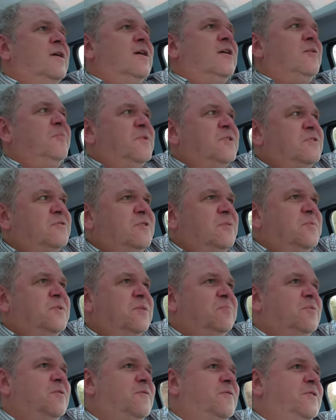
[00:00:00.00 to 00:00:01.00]
I got my script
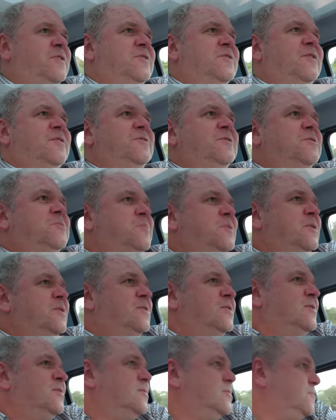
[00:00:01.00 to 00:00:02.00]
in before I started
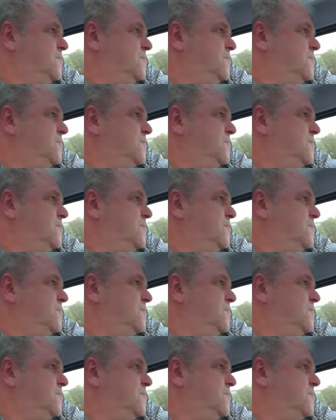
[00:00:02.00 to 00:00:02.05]
speaking.